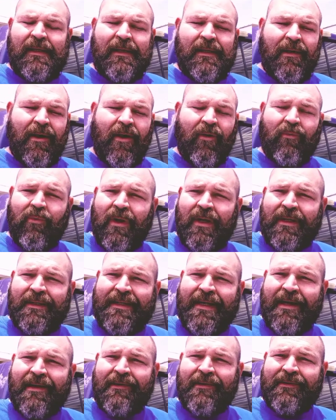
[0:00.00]

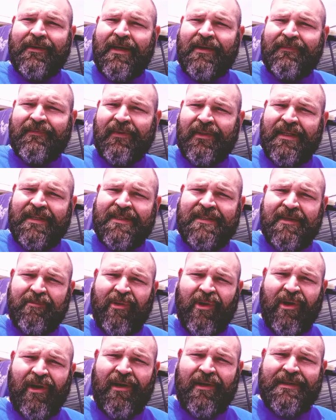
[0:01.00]
rundown of the list of
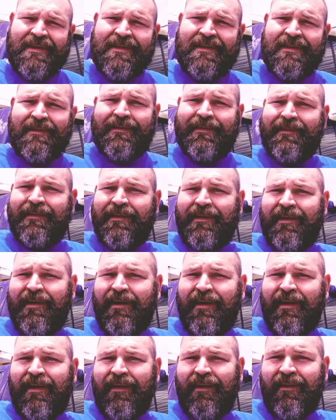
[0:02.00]
parts
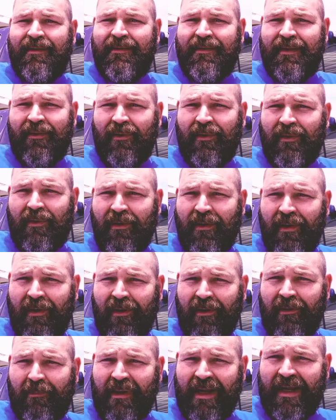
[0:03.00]
that old
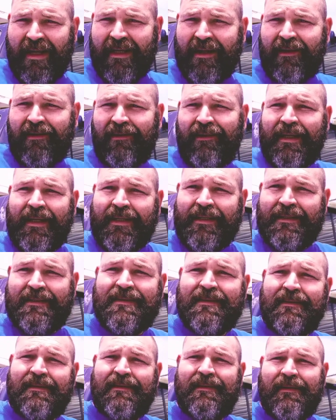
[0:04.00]
girl back here
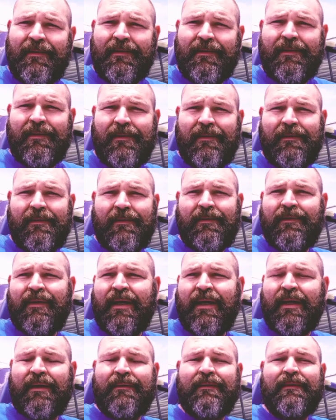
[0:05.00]
needs.
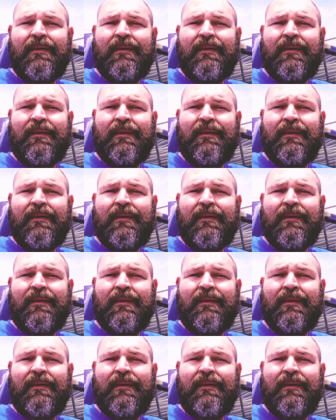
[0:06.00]
Okay,